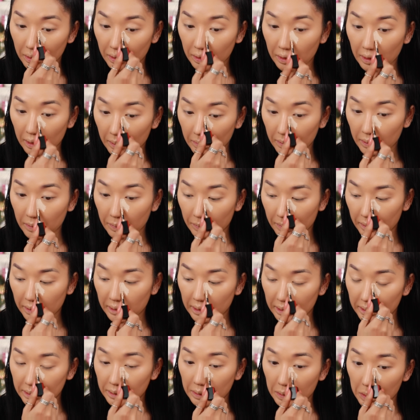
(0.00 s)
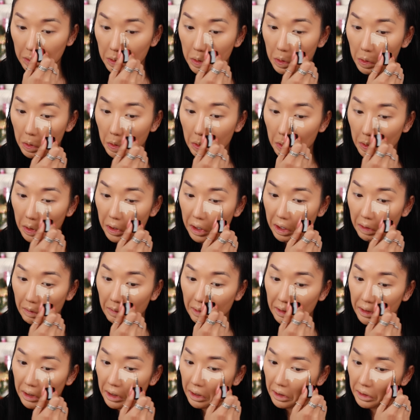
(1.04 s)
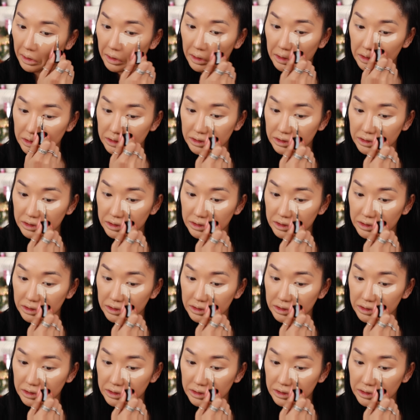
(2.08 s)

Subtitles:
So I'm going to put this all near my nose.